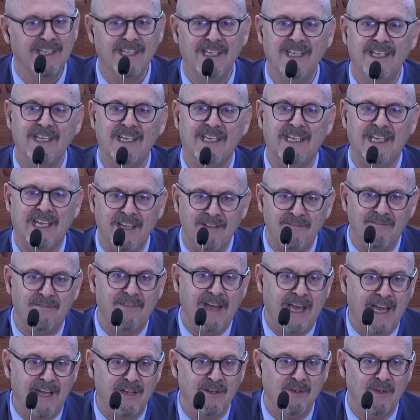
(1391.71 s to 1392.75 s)
Slovenia
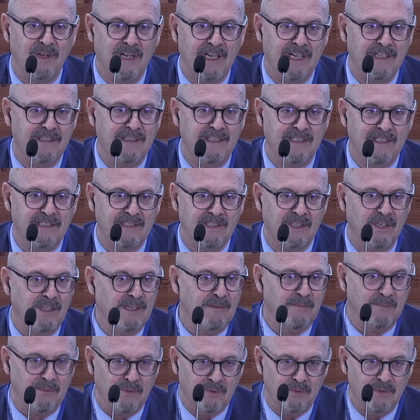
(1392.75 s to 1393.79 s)
and Croatia
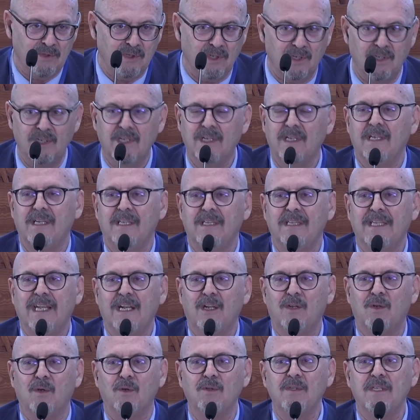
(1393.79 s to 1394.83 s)
joined the
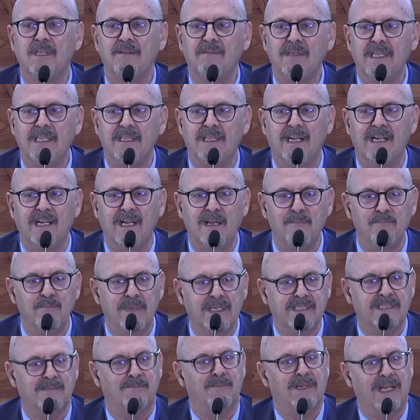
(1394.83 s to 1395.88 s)
European Union,
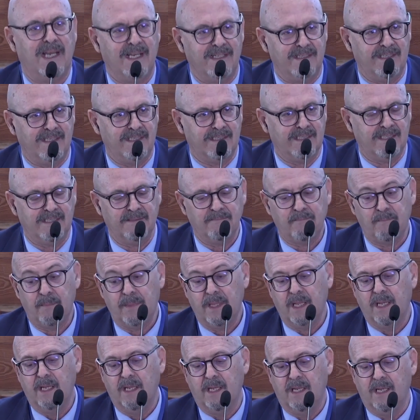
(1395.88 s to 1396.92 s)
the
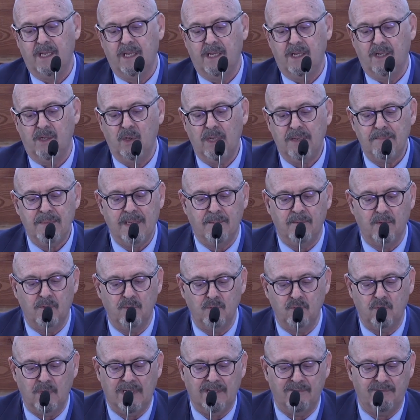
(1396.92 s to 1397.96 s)
European Union
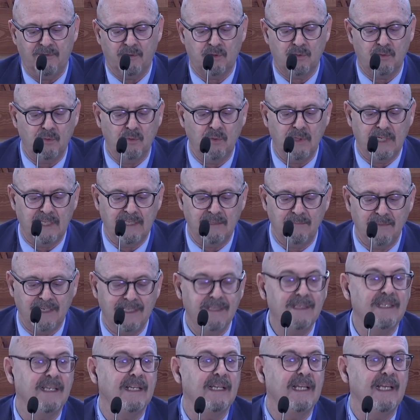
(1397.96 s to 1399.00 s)
only a short time
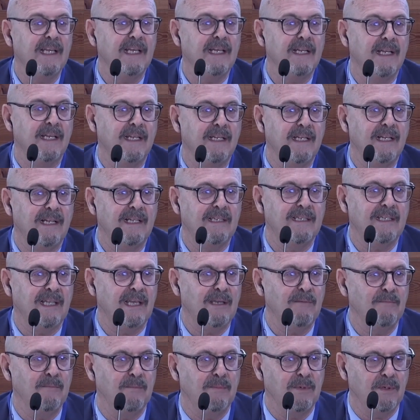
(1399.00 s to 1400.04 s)
ago. And so we
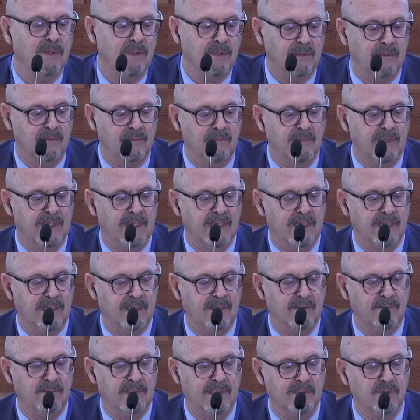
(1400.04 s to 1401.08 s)
are leading
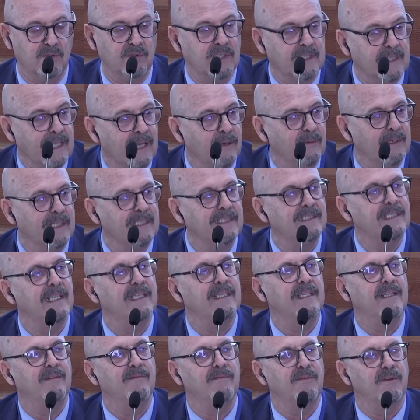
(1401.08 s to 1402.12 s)

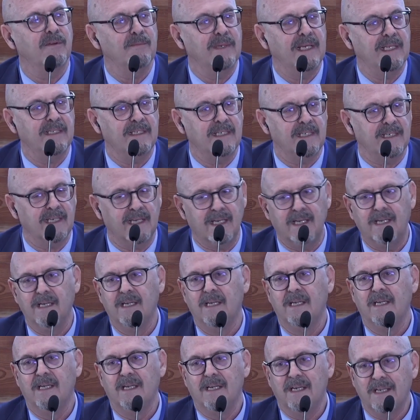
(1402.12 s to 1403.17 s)
projects uh, which
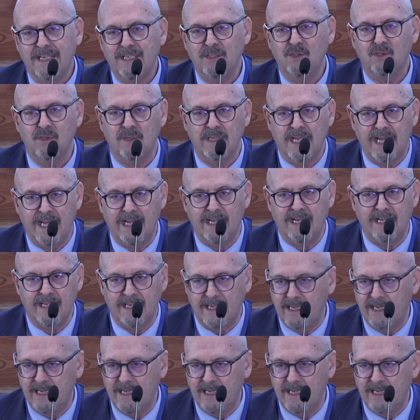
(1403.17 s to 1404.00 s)
share best